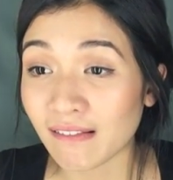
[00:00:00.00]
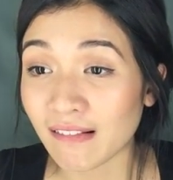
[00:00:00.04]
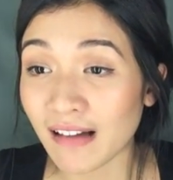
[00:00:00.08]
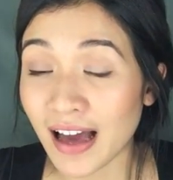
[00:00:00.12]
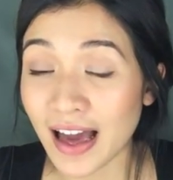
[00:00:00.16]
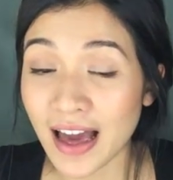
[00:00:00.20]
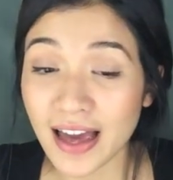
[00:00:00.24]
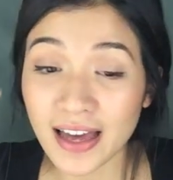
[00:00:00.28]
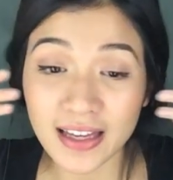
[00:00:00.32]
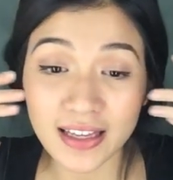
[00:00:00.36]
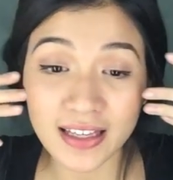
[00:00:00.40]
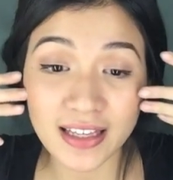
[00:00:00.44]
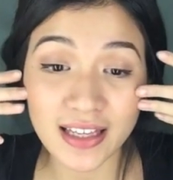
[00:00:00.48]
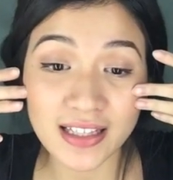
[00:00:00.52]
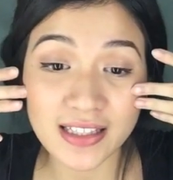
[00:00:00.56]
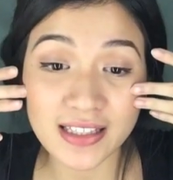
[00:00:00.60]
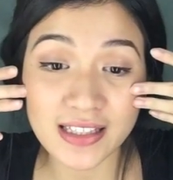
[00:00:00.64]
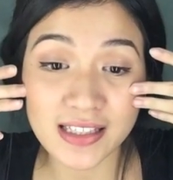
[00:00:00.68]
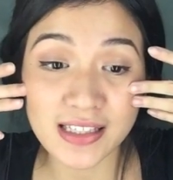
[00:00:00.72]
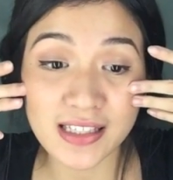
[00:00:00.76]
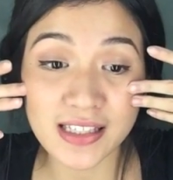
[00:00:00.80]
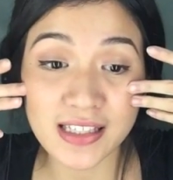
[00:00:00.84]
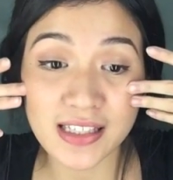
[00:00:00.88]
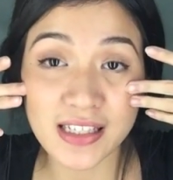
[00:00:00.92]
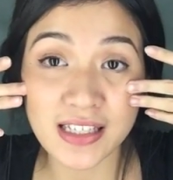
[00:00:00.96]
I can
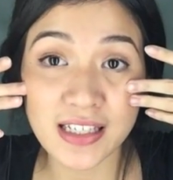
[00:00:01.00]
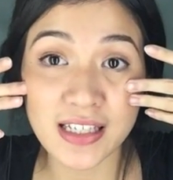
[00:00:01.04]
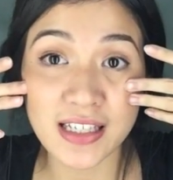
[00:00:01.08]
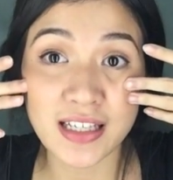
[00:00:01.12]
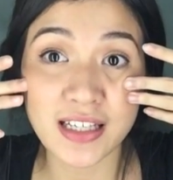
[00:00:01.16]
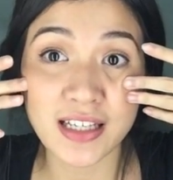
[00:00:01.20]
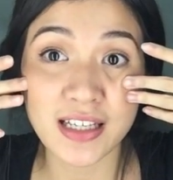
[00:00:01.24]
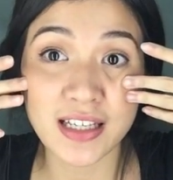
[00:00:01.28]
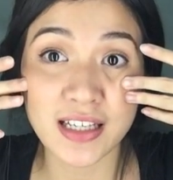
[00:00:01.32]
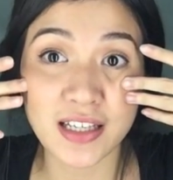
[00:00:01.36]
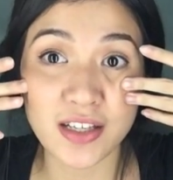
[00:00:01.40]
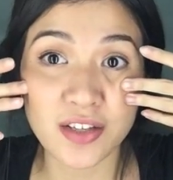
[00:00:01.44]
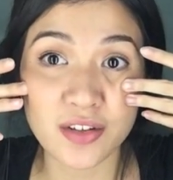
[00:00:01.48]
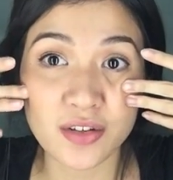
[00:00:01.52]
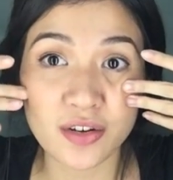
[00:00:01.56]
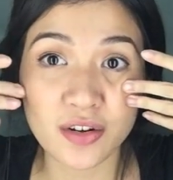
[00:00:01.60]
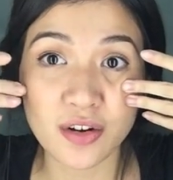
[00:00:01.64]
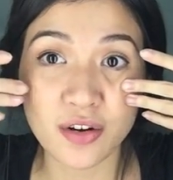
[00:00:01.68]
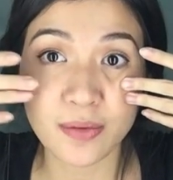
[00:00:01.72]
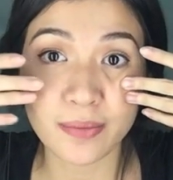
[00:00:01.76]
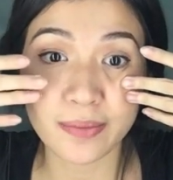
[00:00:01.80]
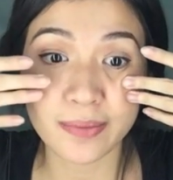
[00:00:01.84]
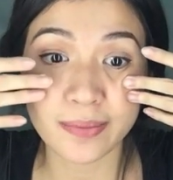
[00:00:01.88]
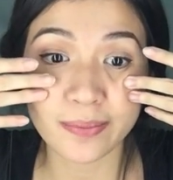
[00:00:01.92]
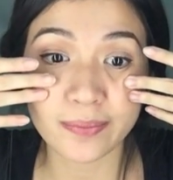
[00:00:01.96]
see, you
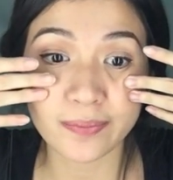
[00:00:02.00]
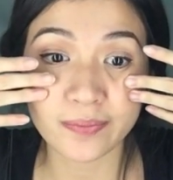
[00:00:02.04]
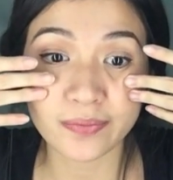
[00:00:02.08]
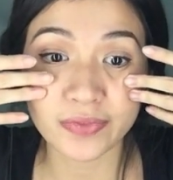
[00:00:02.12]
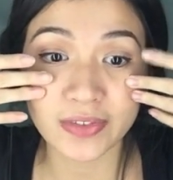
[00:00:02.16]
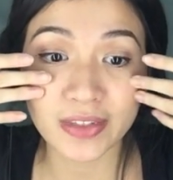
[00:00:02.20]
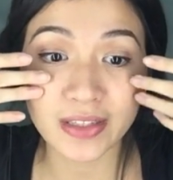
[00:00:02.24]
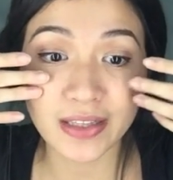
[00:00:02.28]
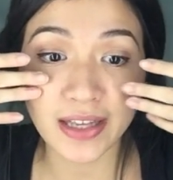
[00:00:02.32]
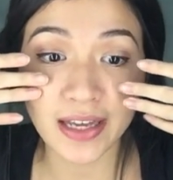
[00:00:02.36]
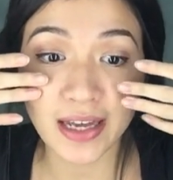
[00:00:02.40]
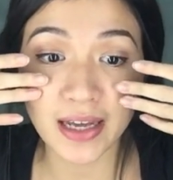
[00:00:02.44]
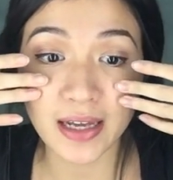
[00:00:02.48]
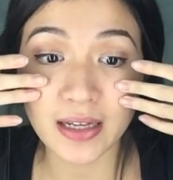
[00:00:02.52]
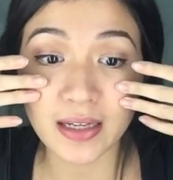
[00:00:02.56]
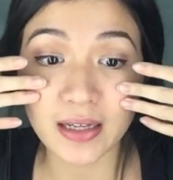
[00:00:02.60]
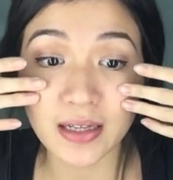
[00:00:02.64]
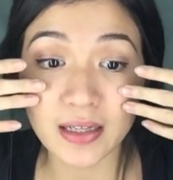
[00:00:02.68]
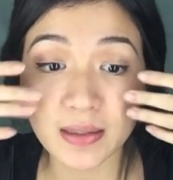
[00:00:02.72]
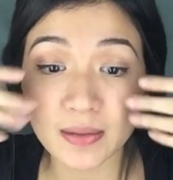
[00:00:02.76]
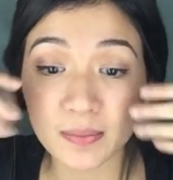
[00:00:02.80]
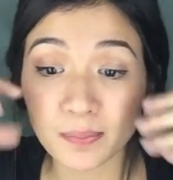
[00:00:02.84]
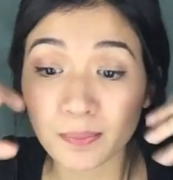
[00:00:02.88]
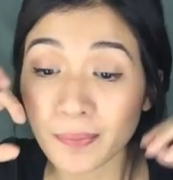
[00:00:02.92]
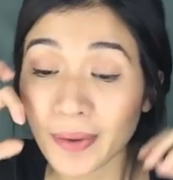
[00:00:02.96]
know, like
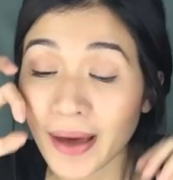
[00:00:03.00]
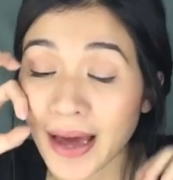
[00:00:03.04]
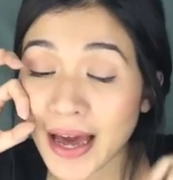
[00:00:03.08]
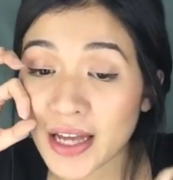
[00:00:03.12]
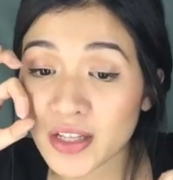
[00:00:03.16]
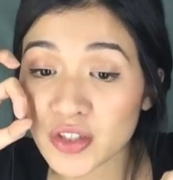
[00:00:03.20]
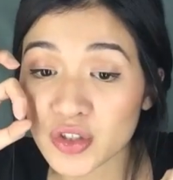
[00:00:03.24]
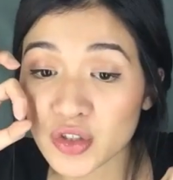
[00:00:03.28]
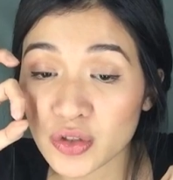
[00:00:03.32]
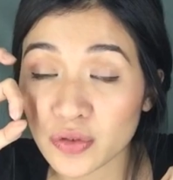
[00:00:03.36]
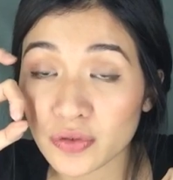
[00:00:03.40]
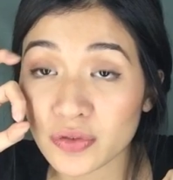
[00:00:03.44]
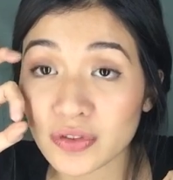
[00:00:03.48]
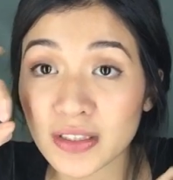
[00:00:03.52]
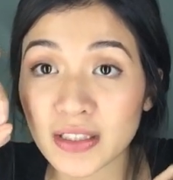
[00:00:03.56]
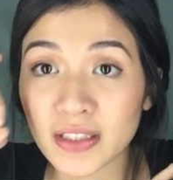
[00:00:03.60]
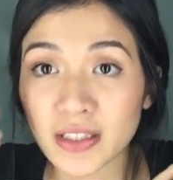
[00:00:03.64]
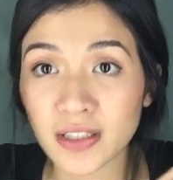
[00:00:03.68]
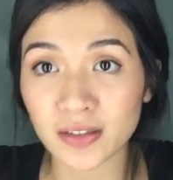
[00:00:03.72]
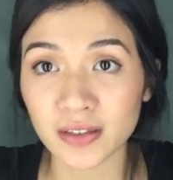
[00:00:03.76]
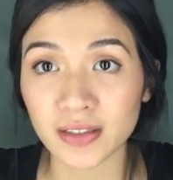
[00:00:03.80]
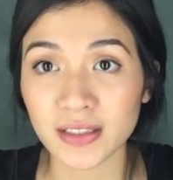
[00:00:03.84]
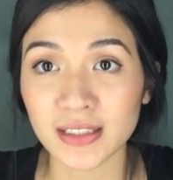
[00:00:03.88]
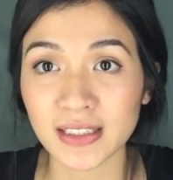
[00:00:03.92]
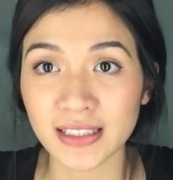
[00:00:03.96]
a patch of
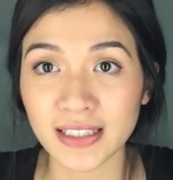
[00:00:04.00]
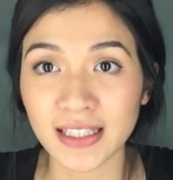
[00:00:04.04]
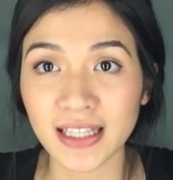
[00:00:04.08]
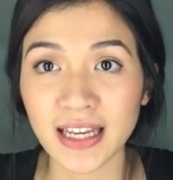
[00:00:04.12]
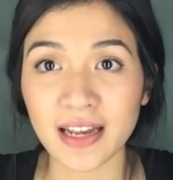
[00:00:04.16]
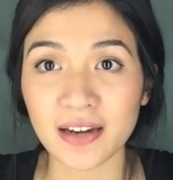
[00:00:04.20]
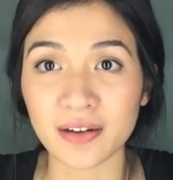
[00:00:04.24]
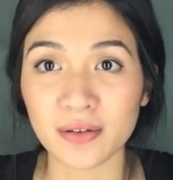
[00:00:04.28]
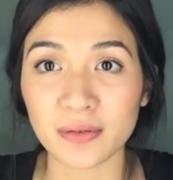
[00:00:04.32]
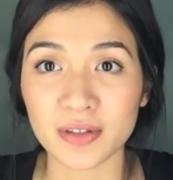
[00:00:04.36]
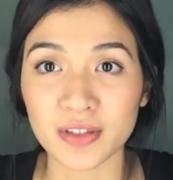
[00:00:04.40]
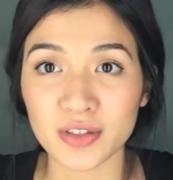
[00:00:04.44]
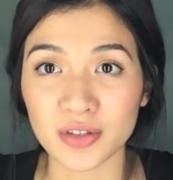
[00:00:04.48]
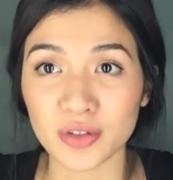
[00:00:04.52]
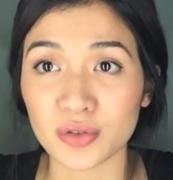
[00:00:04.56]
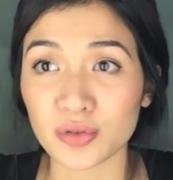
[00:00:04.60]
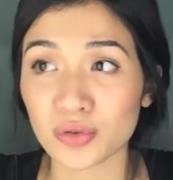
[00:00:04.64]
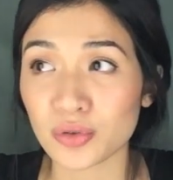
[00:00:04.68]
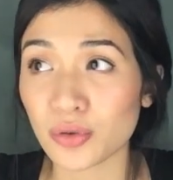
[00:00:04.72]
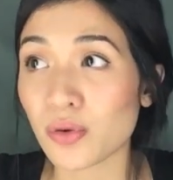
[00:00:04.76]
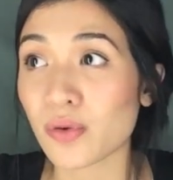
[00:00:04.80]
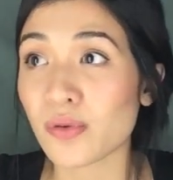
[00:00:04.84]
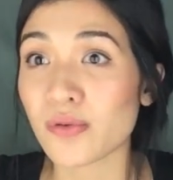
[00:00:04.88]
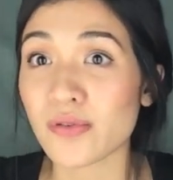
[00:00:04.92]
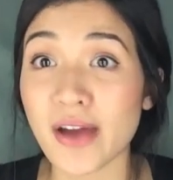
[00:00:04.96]
clear skin, which is
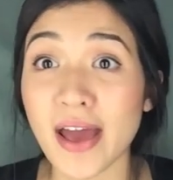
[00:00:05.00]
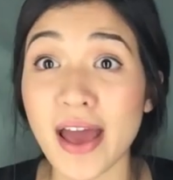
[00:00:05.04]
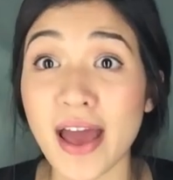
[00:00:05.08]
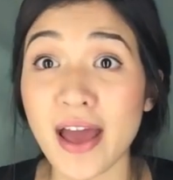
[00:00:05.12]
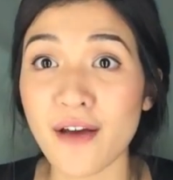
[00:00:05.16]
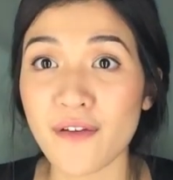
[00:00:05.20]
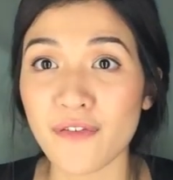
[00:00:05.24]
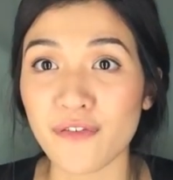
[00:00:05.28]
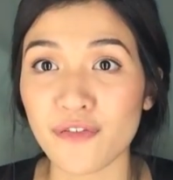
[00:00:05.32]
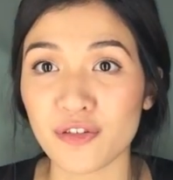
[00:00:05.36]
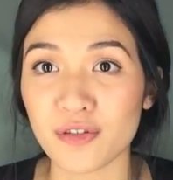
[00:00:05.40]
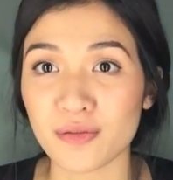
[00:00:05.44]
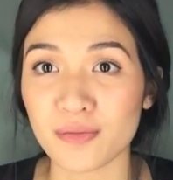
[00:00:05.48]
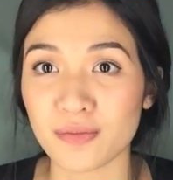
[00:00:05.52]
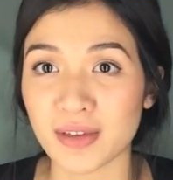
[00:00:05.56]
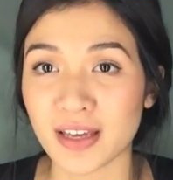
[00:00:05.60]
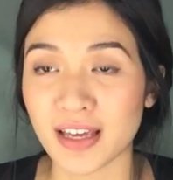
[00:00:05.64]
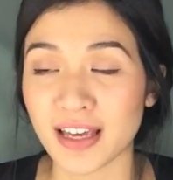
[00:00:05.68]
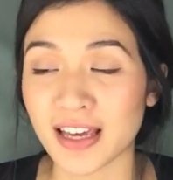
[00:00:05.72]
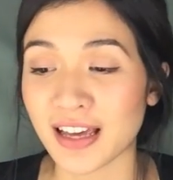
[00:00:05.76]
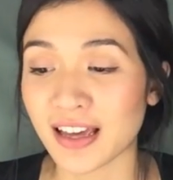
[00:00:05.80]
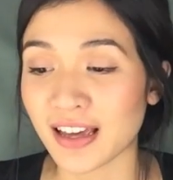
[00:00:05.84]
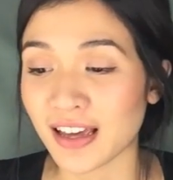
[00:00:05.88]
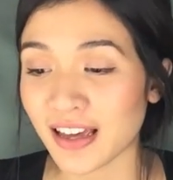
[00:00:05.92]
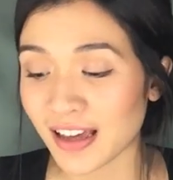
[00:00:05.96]
so rare for
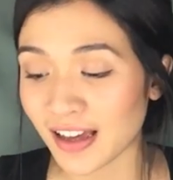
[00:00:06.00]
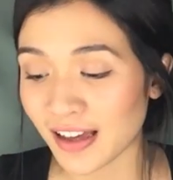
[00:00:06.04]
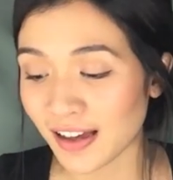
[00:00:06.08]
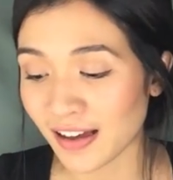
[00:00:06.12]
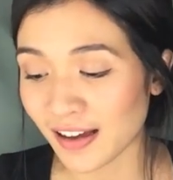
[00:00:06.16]
me.